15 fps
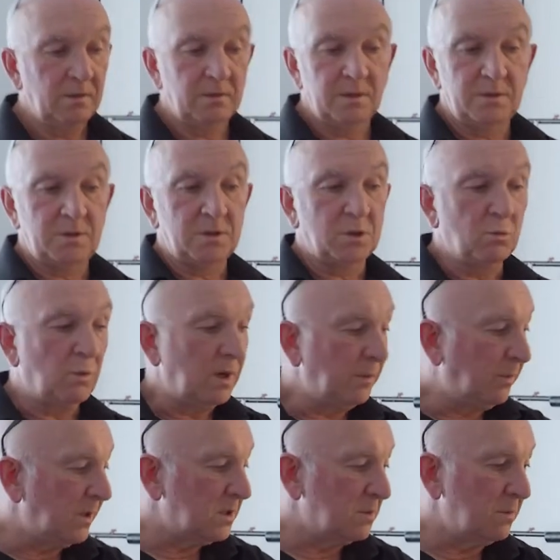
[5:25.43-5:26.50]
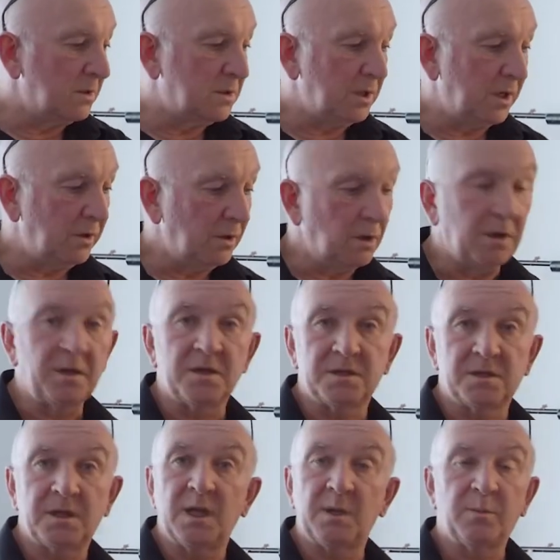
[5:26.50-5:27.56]
is just a white piece of material on a
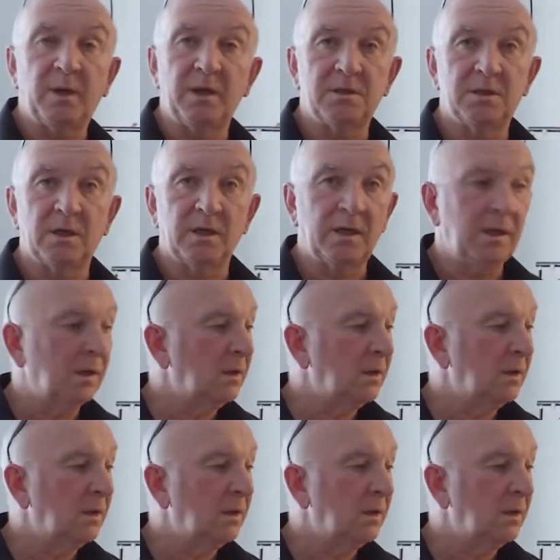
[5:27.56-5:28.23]
stick basically,